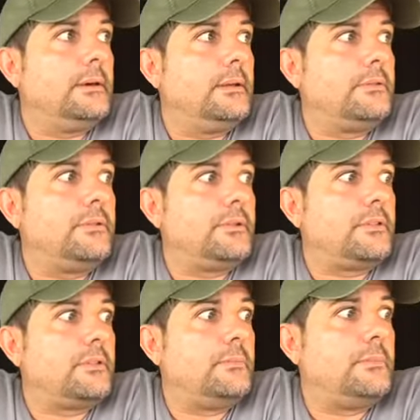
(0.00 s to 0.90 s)

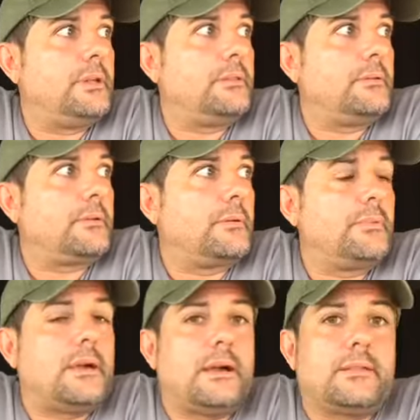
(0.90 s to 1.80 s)
just the mental
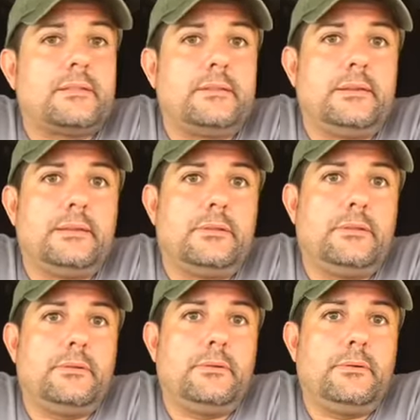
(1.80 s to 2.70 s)
capacity
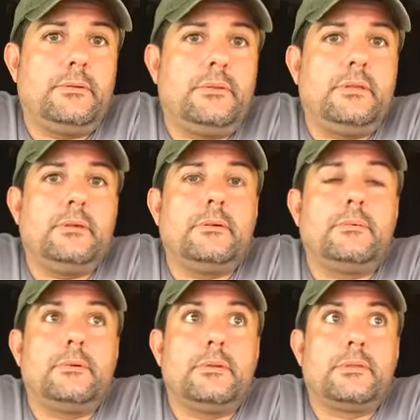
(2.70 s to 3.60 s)
to deal
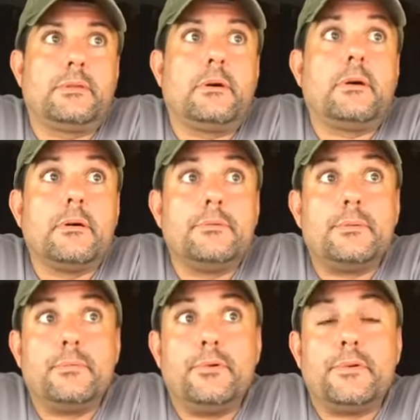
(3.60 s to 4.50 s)
with all of the
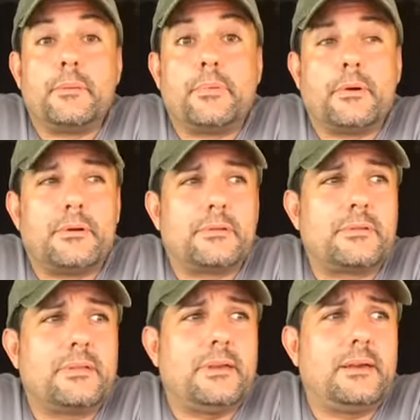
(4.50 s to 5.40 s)
moving
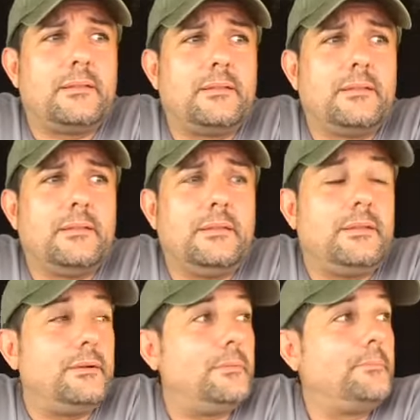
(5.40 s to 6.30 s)
parts that, you
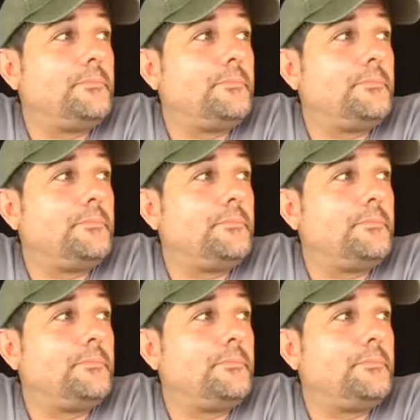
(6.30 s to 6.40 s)
know,